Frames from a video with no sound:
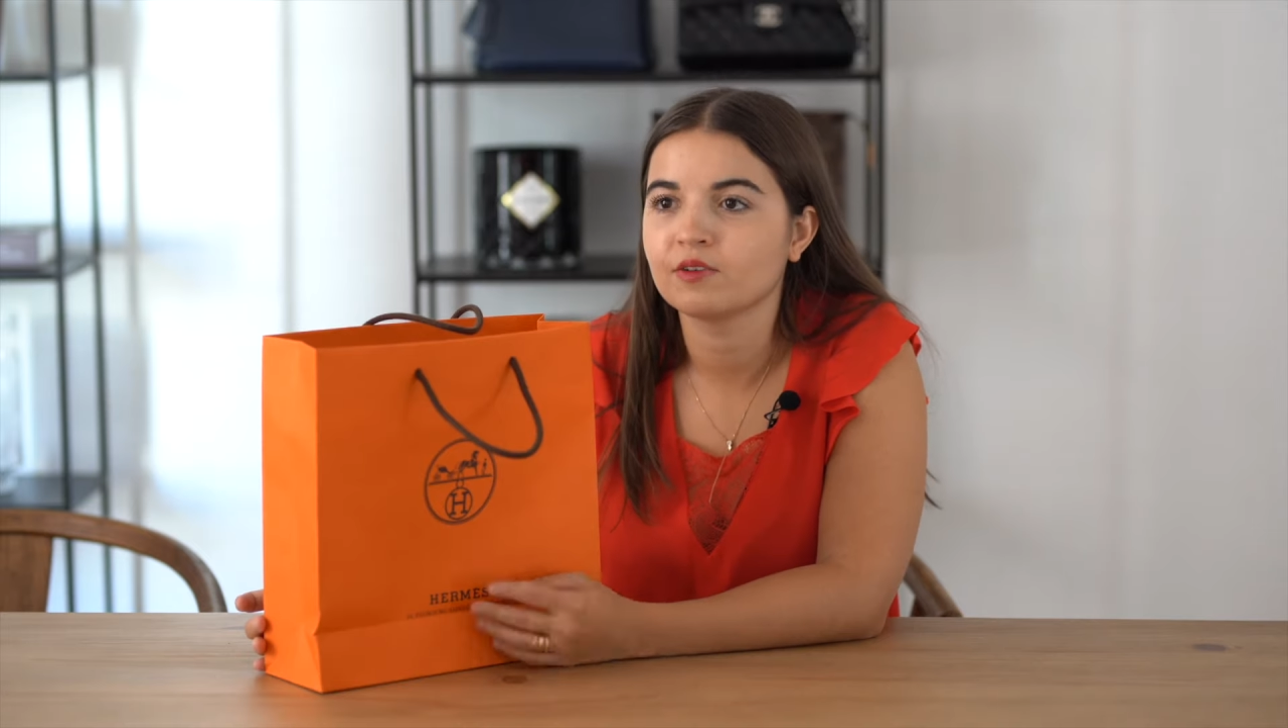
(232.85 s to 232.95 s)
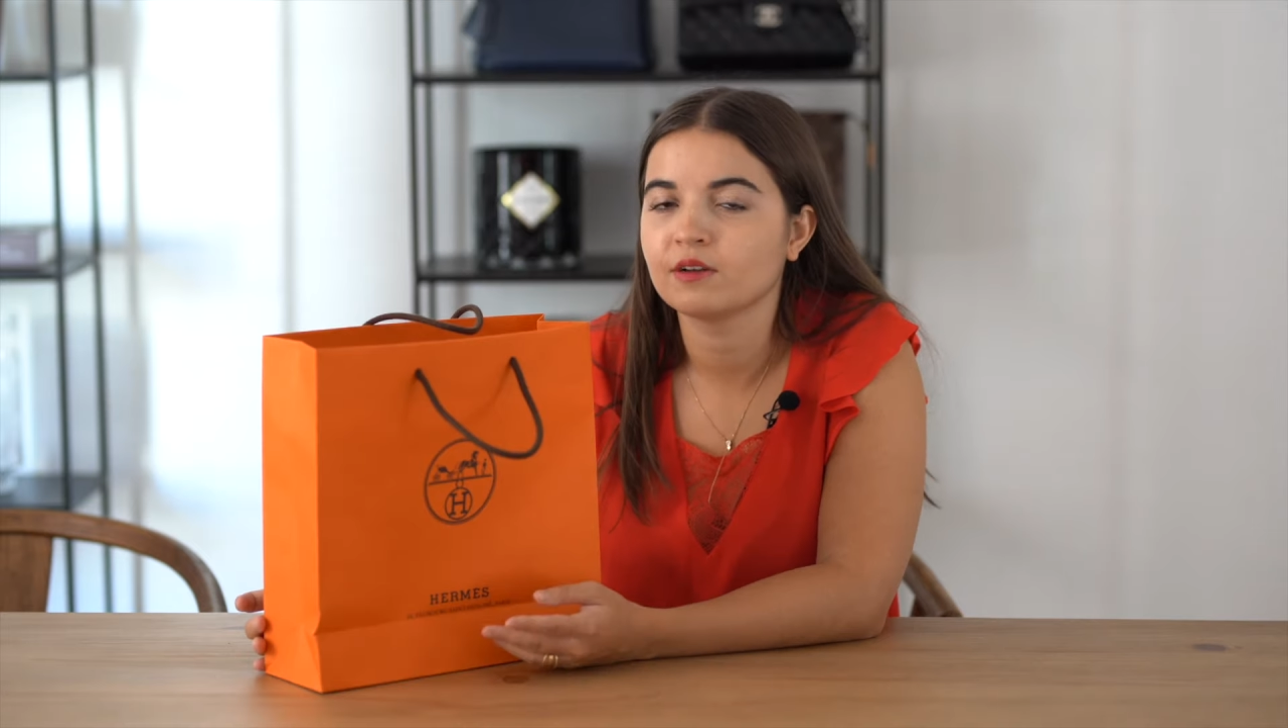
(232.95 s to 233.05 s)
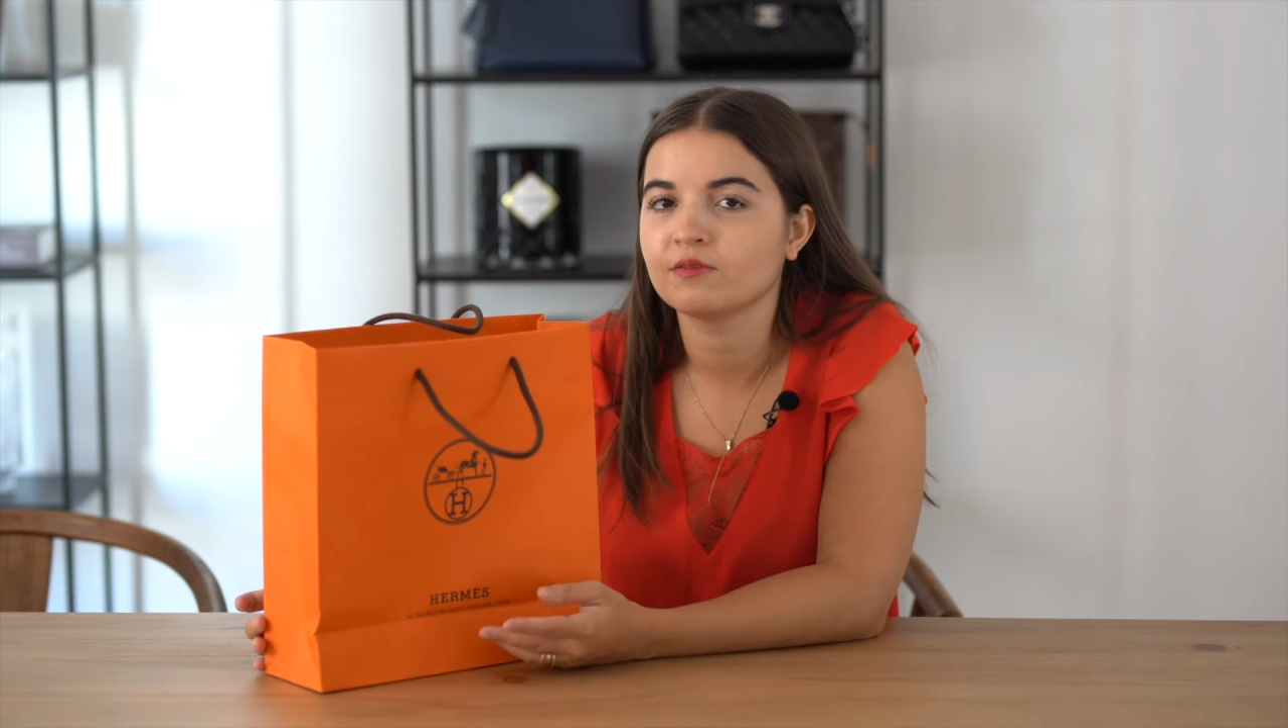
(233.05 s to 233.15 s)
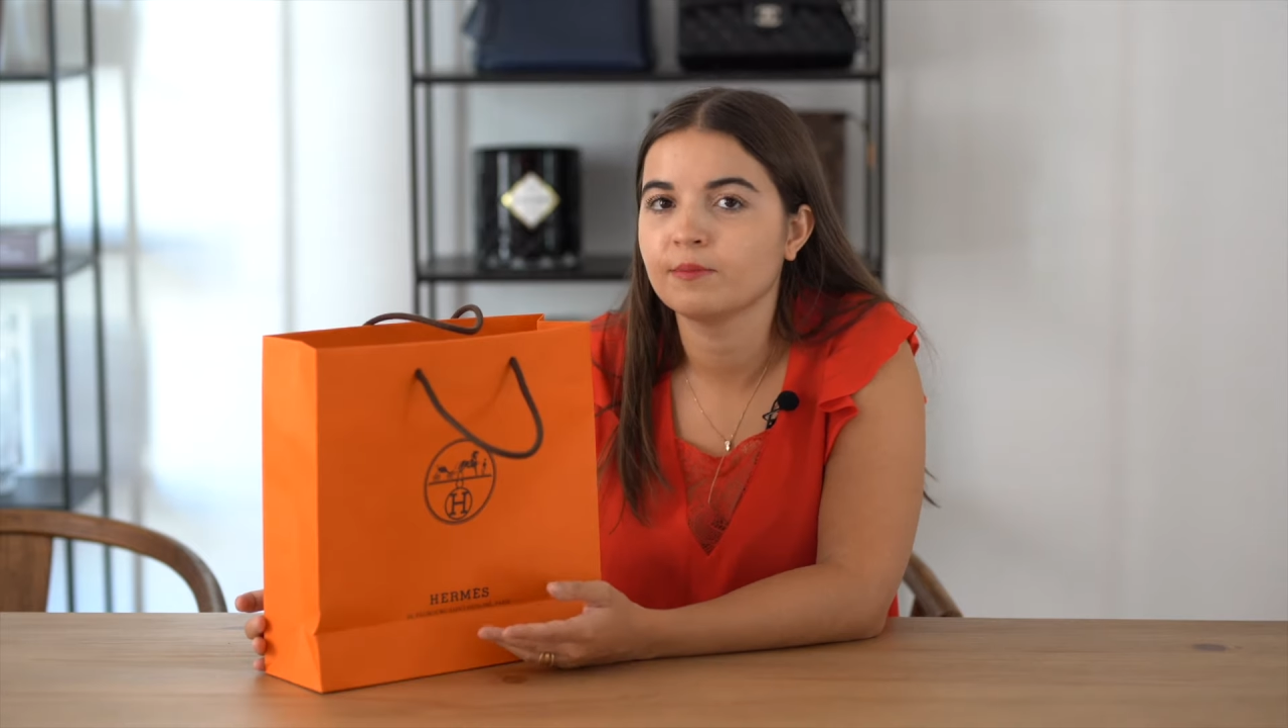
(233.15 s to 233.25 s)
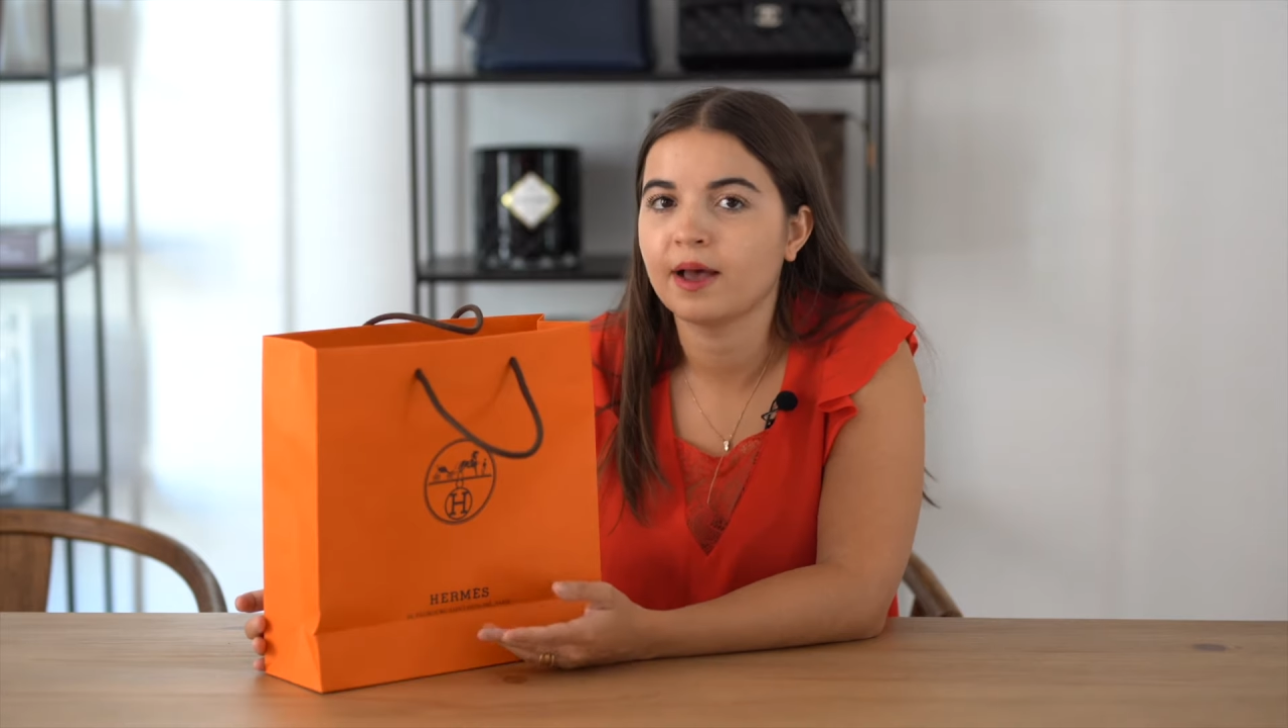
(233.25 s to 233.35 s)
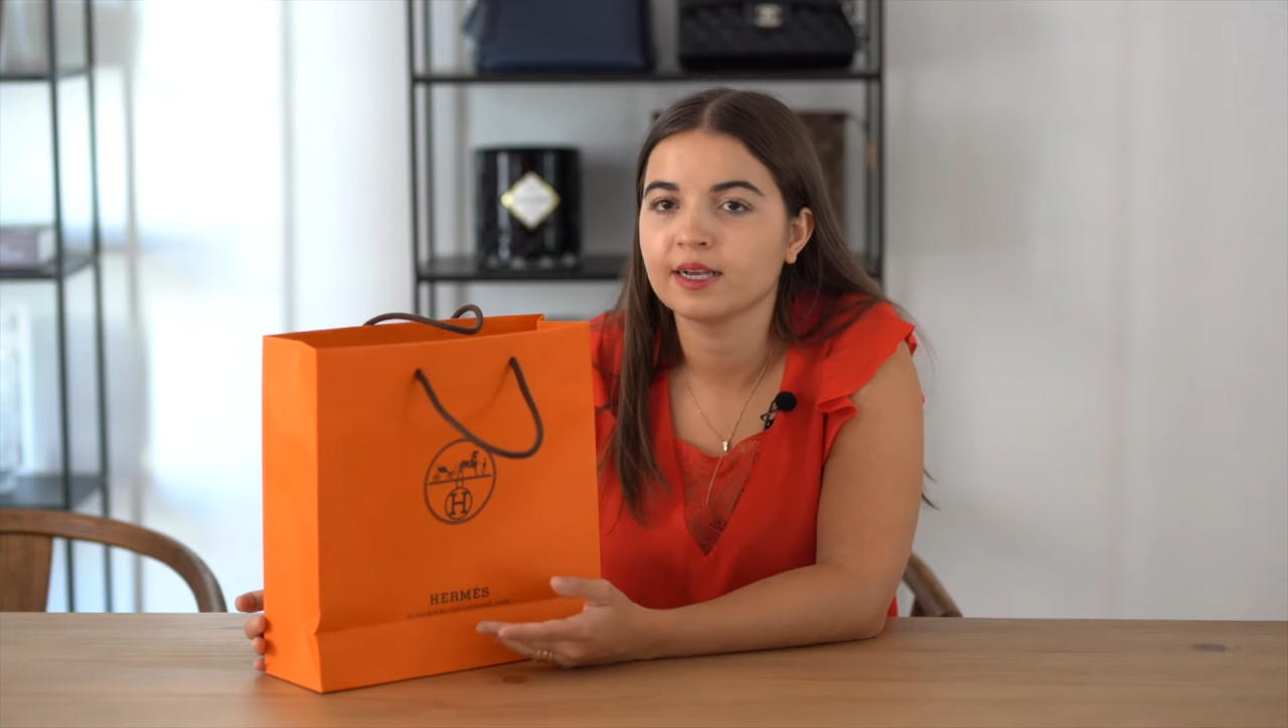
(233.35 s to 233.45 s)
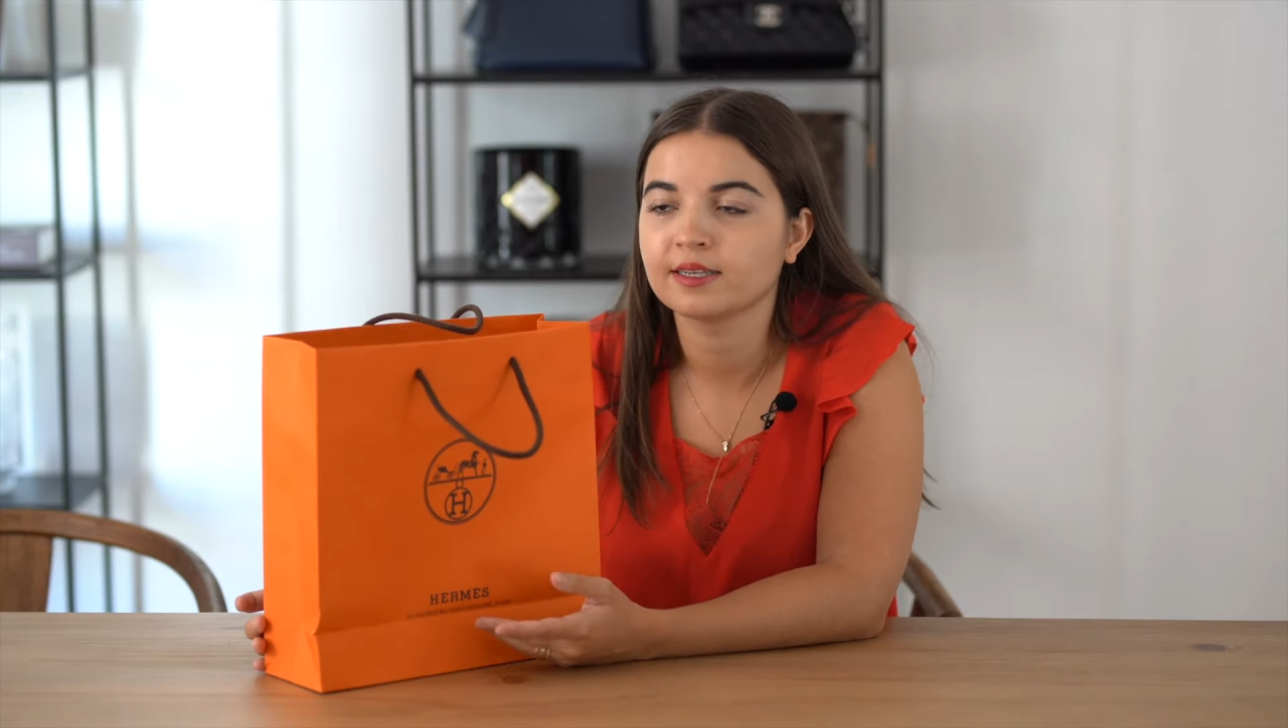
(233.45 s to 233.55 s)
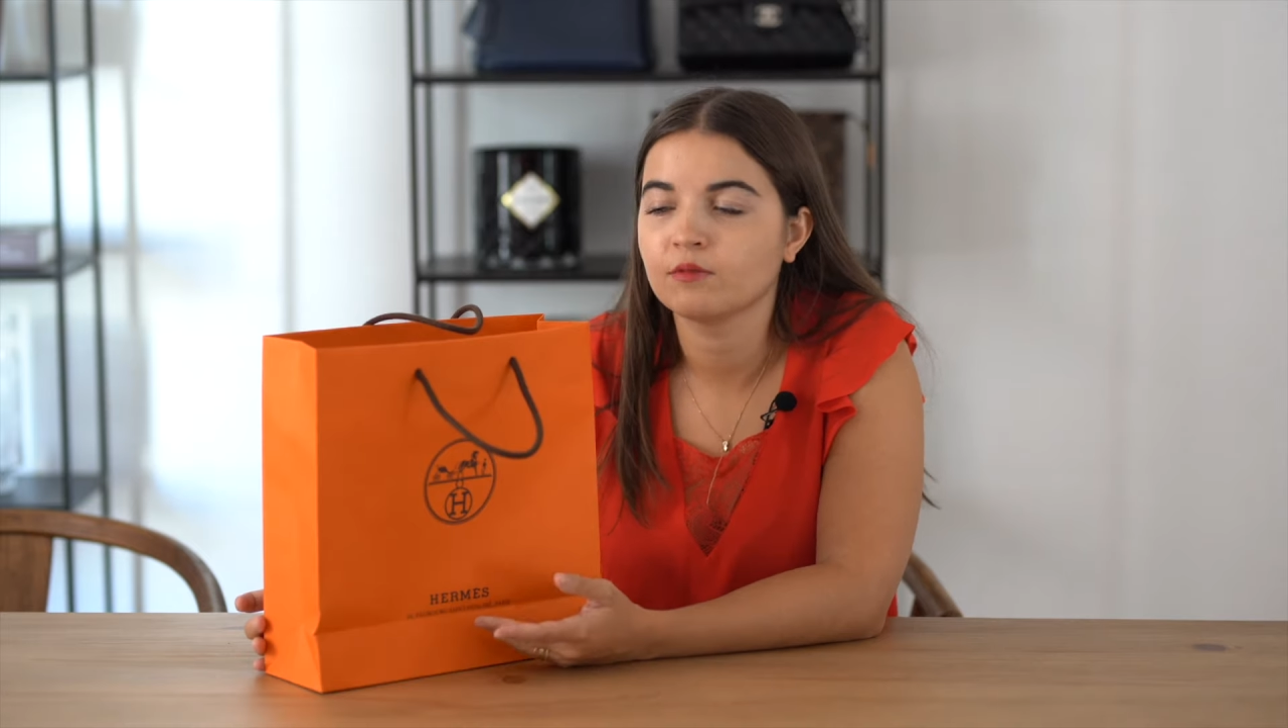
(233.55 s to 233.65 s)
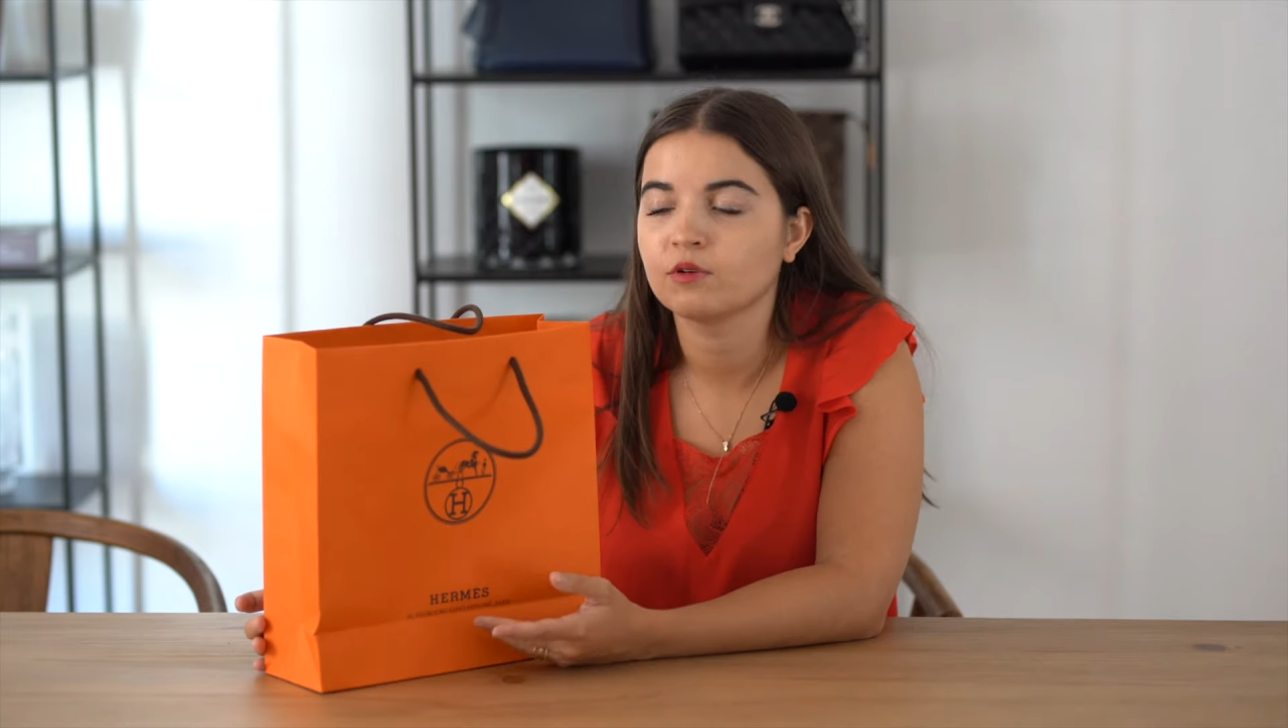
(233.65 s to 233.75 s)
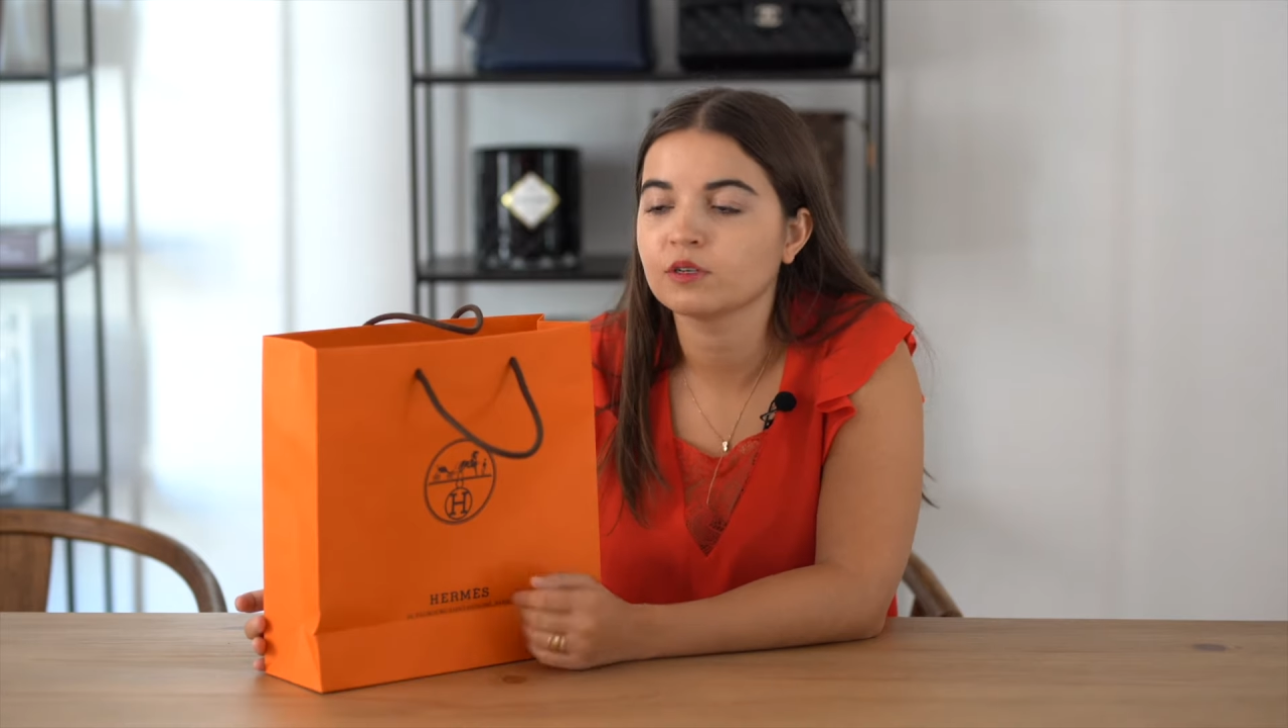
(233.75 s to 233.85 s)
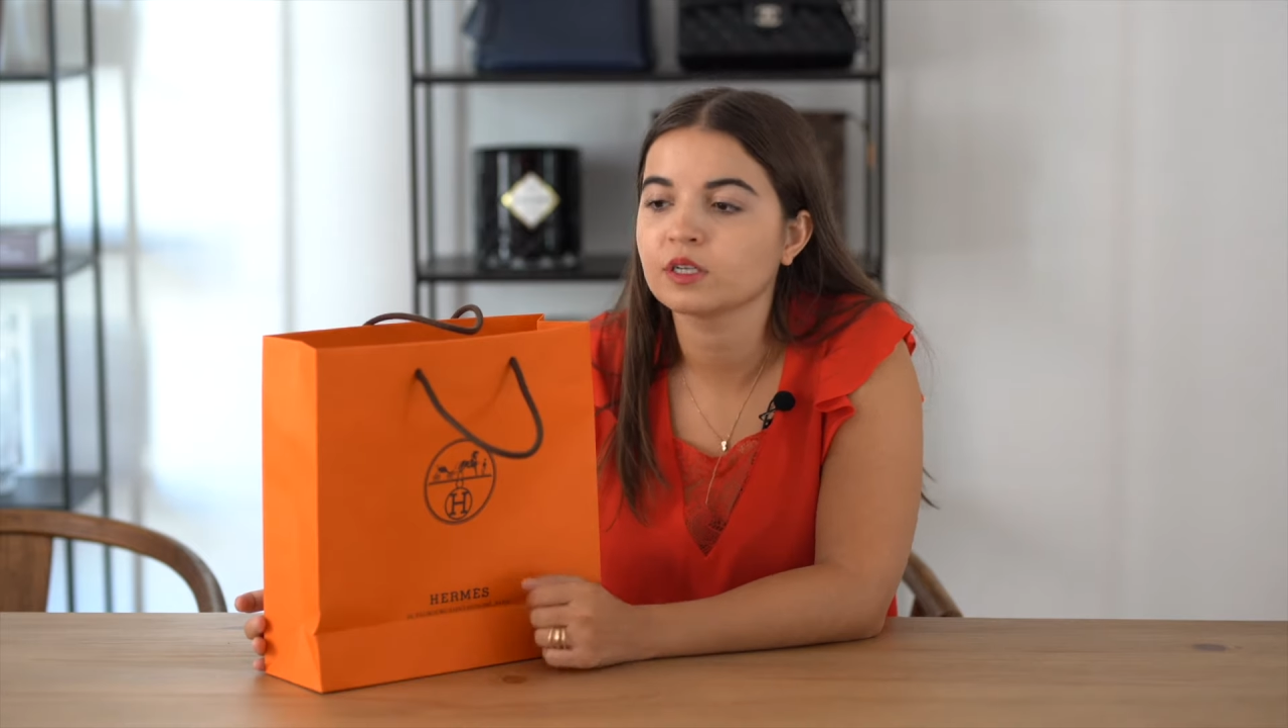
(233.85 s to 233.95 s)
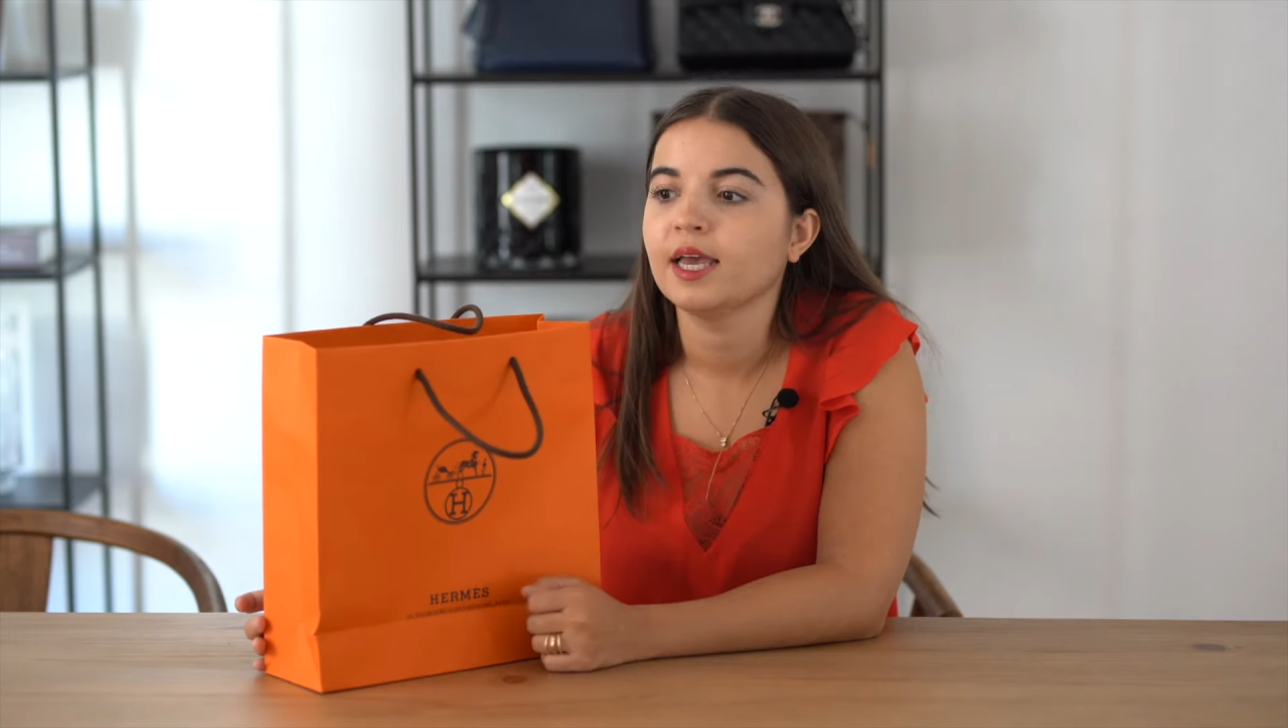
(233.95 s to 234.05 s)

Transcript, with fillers: one of the bags I want,